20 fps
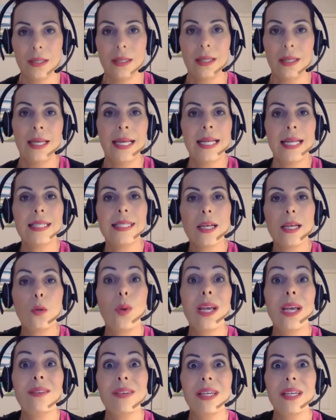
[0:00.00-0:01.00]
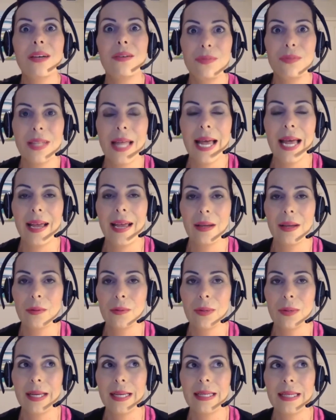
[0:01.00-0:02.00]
It's like waving a flag, right?